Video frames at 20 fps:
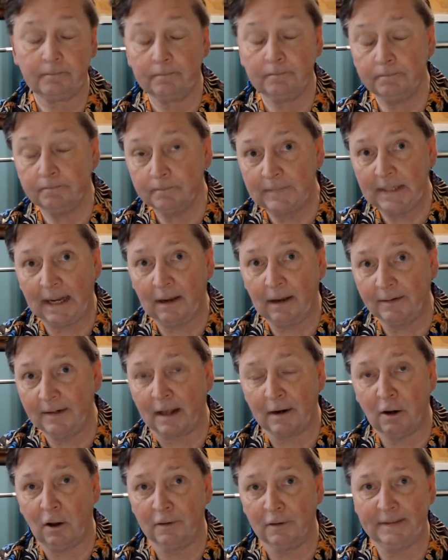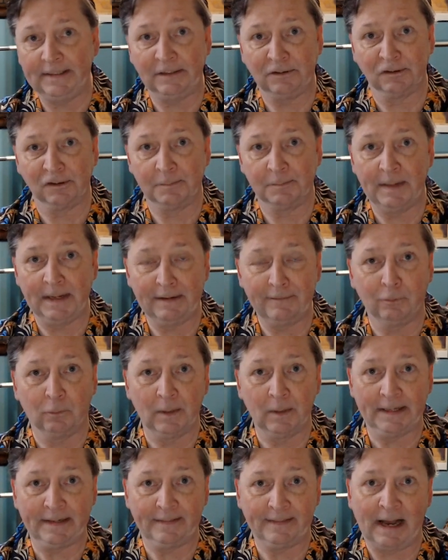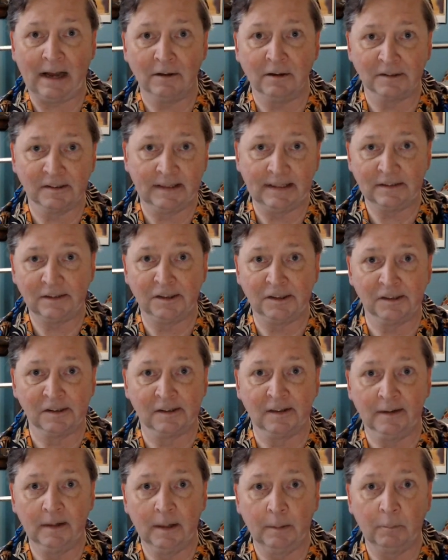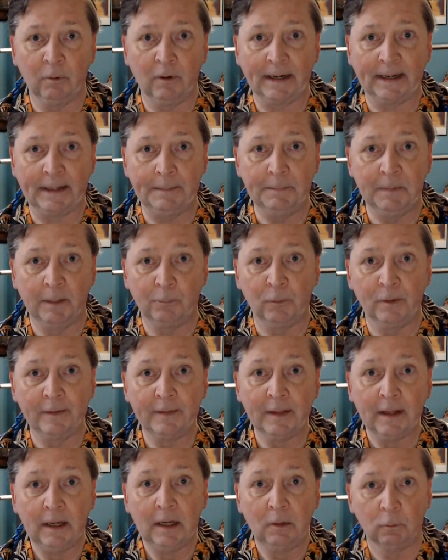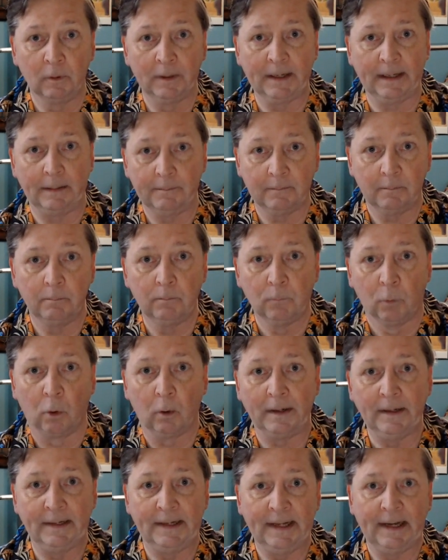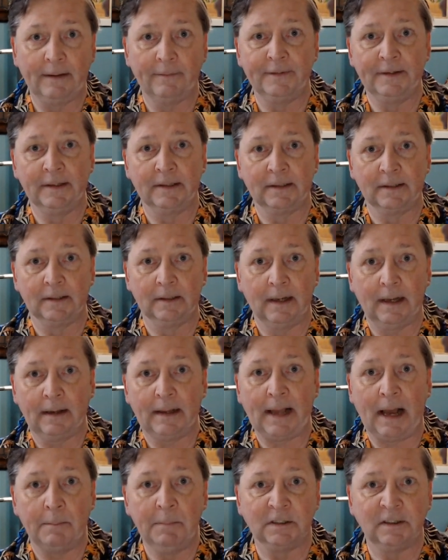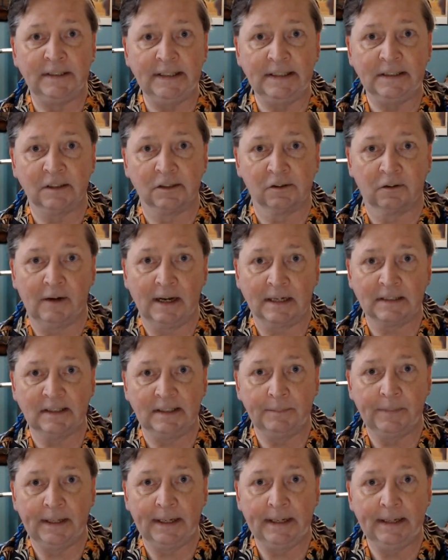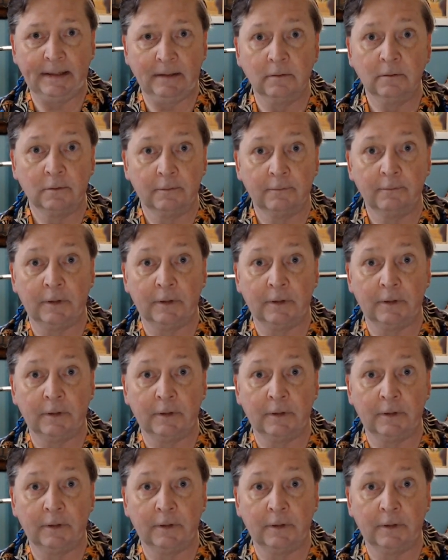Now, not all teachers make $40,000. That's just a number I came up with. We'll get more in depth into how much teachers are actually paid very